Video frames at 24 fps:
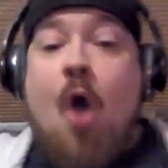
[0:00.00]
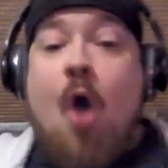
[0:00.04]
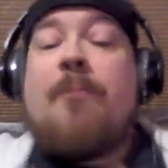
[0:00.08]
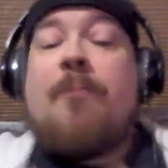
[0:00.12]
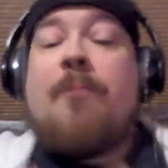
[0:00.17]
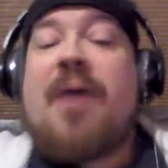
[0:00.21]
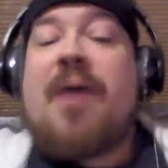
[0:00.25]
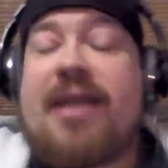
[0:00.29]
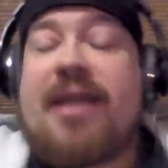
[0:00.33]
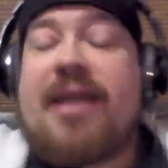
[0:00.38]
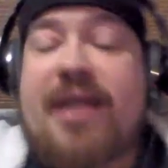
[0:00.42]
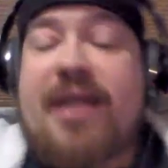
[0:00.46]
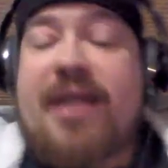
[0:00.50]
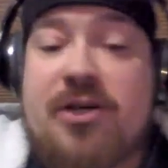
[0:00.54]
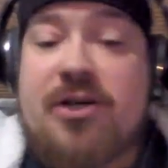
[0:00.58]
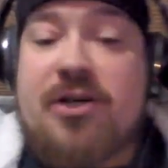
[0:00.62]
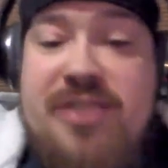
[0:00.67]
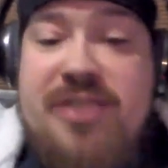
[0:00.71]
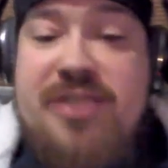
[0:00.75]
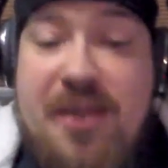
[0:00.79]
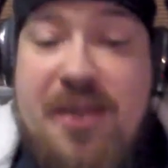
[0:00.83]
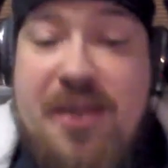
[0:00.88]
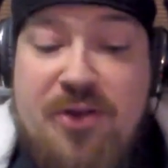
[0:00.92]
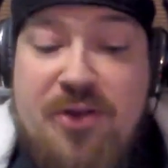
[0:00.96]
But here's
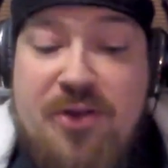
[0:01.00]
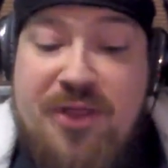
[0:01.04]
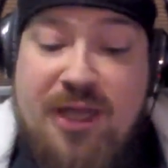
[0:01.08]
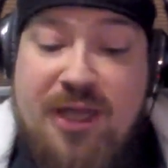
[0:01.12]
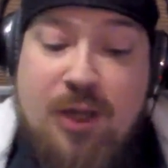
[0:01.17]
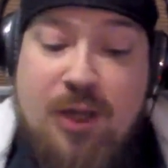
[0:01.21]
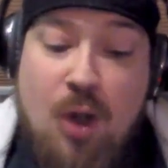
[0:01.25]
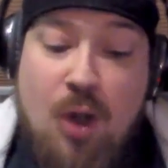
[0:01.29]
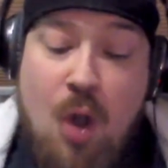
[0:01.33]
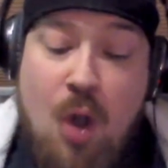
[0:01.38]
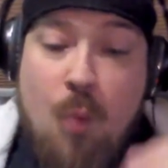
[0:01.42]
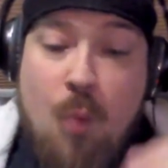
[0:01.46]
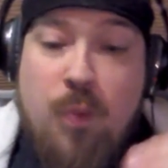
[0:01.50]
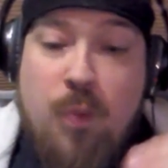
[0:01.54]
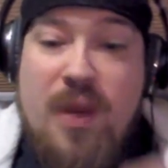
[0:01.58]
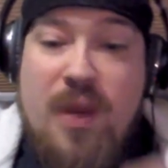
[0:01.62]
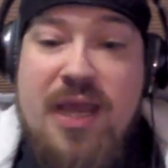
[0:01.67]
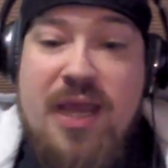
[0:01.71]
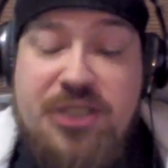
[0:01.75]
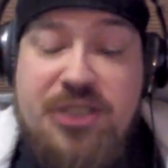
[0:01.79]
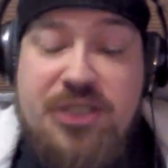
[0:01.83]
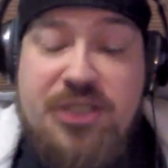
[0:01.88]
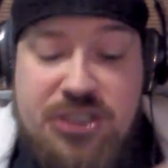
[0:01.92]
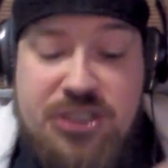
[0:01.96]
the other thing we
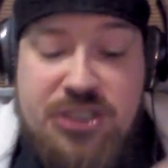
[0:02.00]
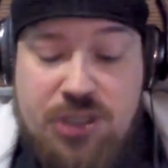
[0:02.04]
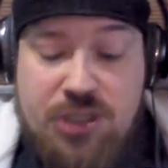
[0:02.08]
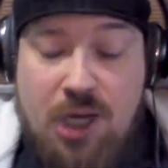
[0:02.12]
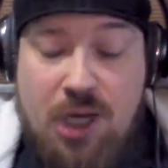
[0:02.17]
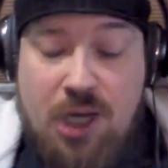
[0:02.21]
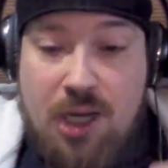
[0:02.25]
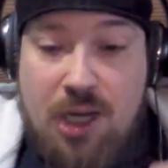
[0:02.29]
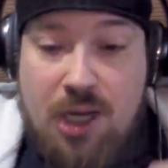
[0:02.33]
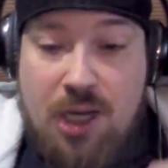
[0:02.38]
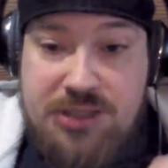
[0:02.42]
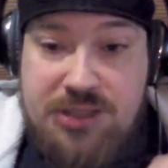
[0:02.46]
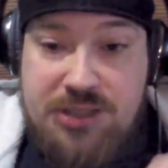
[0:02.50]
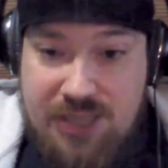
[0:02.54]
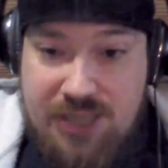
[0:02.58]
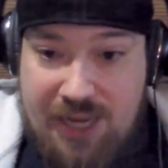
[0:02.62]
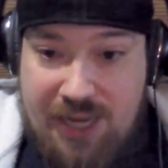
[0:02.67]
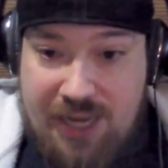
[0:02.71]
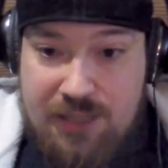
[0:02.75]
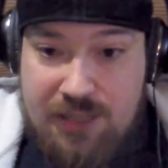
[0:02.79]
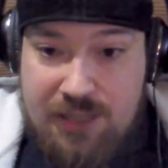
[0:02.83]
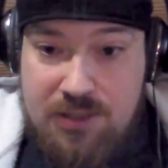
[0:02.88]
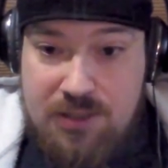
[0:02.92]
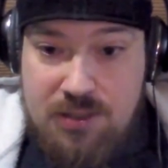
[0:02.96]
just saw
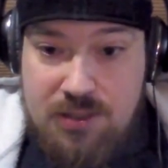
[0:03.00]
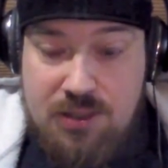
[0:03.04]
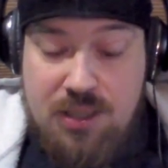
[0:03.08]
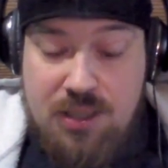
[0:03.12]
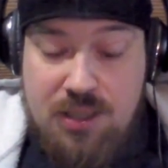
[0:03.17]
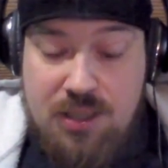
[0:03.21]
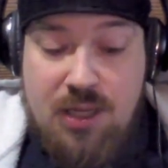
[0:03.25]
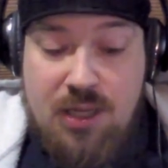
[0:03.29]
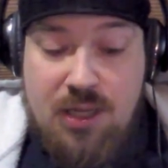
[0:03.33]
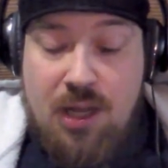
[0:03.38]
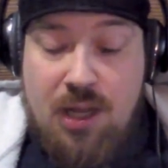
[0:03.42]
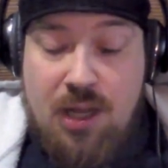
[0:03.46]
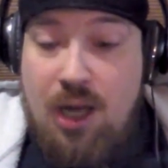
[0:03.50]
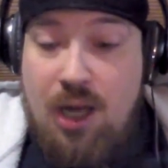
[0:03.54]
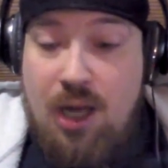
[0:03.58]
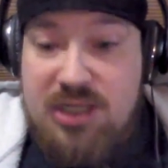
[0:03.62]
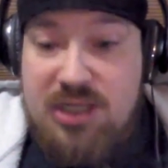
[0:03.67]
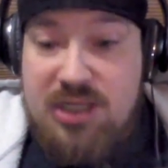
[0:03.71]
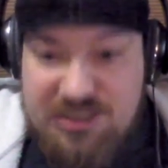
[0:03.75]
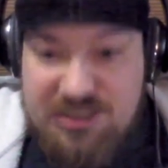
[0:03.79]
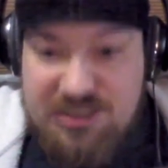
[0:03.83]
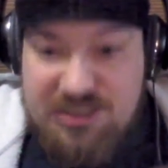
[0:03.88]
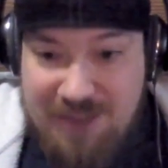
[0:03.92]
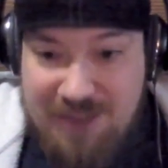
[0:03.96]
tonight on a
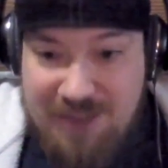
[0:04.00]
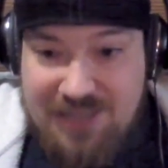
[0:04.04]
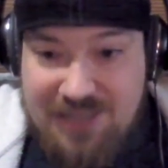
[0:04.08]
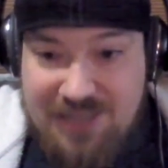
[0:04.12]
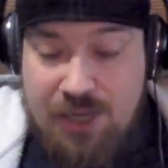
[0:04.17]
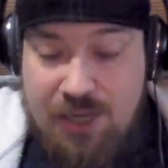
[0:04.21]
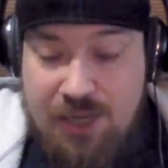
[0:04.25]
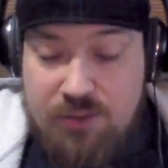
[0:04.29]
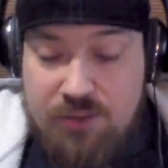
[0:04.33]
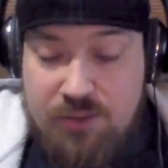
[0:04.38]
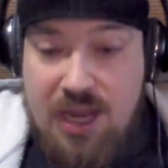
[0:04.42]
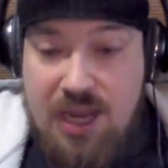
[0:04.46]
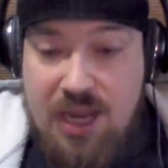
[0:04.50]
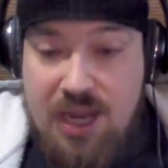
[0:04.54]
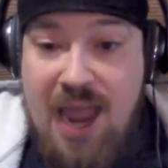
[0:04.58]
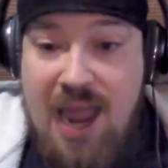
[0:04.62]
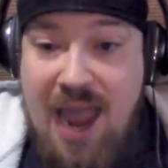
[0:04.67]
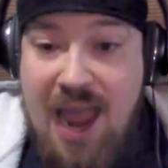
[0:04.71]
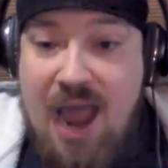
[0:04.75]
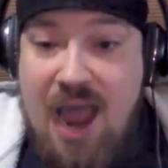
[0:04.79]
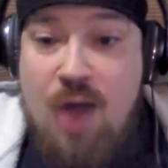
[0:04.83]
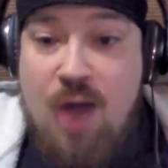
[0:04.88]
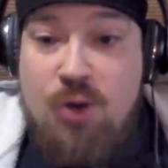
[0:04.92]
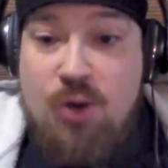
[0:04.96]
SmackDown
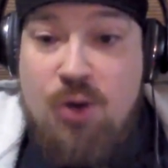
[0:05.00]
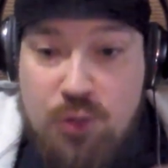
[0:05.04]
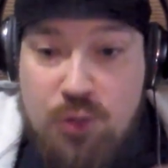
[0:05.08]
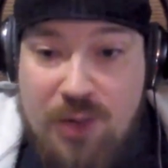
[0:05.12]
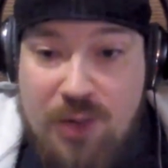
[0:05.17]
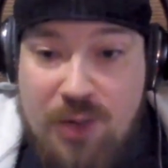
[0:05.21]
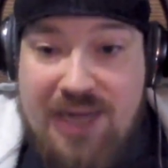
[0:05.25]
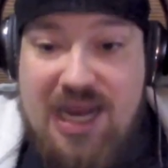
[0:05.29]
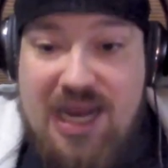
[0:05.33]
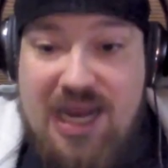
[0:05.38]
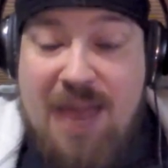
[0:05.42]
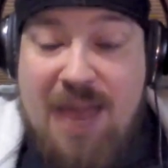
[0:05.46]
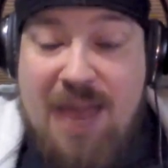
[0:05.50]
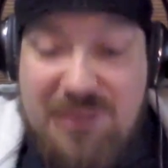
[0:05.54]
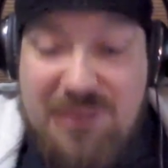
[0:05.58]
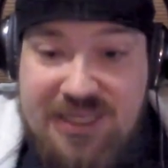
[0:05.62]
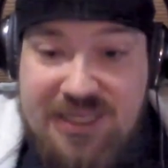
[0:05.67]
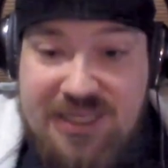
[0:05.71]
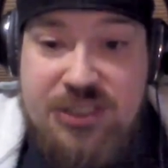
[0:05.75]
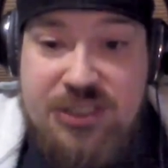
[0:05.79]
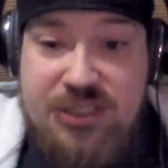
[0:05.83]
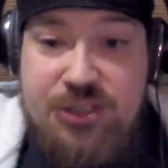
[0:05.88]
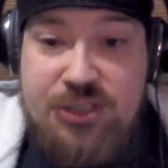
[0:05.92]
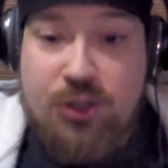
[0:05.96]
how great a
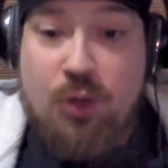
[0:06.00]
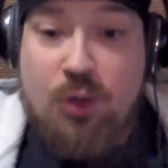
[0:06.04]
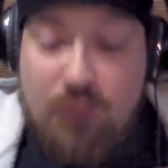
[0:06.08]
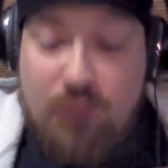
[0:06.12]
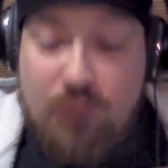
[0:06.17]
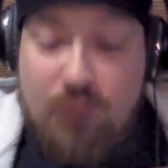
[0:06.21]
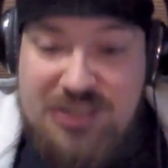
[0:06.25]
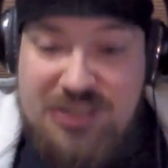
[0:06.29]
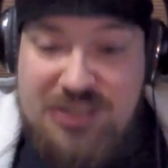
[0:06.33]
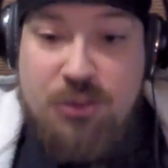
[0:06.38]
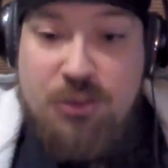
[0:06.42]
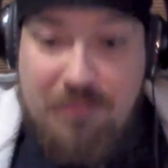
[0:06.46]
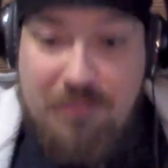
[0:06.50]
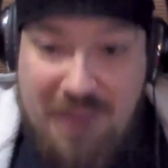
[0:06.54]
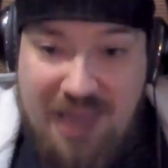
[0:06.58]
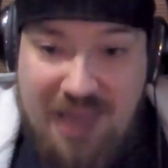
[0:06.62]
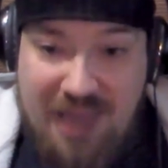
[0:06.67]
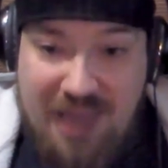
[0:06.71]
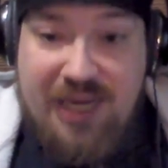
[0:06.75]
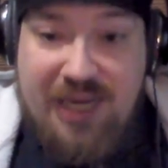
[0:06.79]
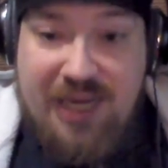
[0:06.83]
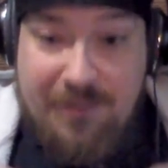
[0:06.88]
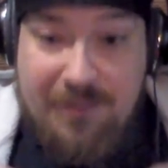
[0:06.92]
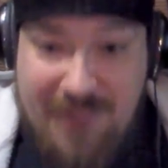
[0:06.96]
potential
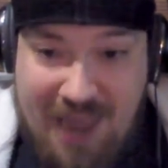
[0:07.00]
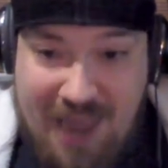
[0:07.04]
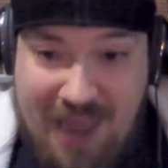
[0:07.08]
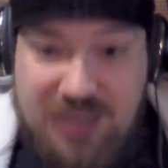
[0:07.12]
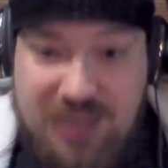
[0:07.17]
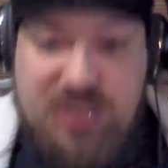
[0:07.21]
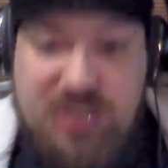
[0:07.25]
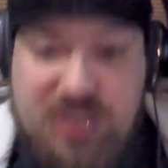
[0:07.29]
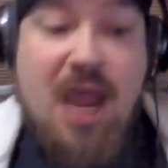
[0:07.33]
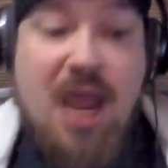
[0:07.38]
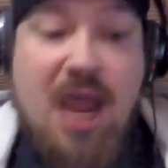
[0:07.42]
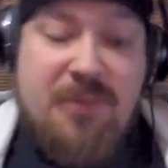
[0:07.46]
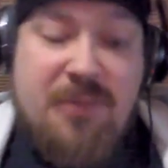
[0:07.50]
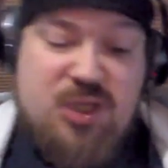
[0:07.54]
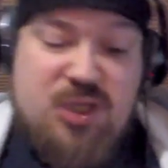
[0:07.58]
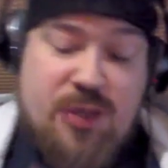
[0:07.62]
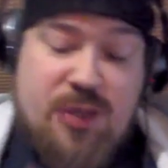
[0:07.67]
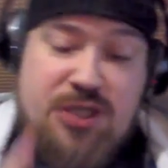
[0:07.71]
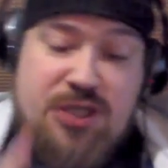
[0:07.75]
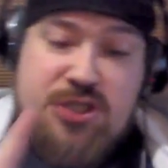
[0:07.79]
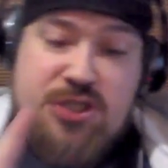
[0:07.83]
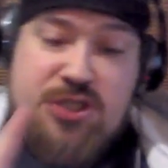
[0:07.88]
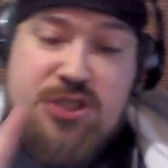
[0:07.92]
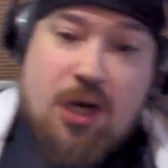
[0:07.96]
WrestleMania match
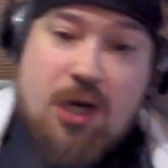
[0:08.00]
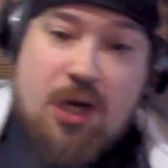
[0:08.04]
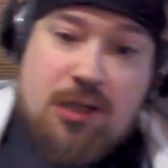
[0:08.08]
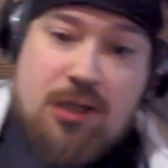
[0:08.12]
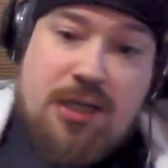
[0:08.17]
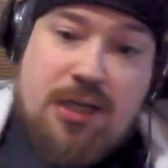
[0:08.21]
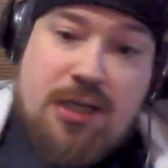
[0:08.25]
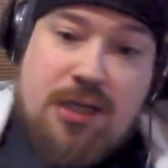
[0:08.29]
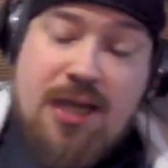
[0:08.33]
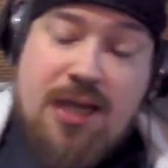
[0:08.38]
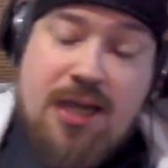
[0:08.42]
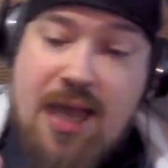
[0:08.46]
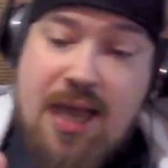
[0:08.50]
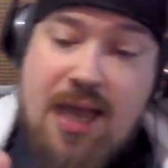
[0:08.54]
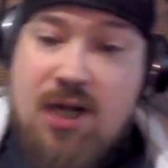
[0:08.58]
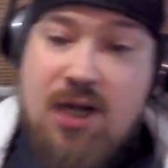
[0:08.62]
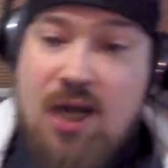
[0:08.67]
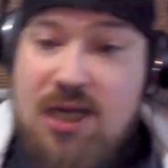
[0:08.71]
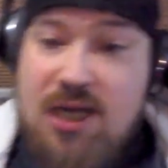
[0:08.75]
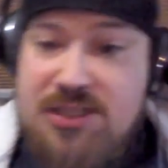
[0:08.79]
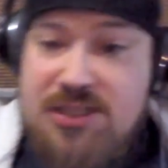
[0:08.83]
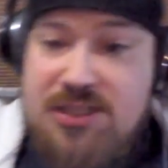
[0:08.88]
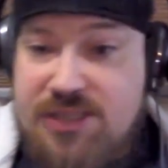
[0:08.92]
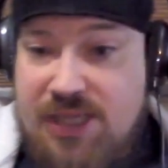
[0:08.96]
between Charlotte and
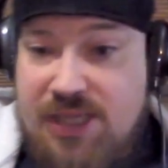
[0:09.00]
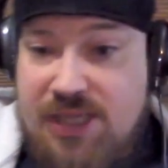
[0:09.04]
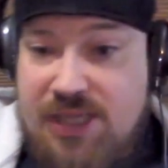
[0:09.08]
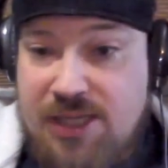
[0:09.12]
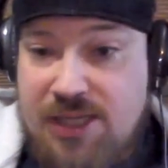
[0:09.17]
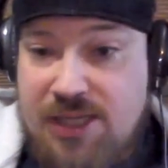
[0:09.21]
Asuka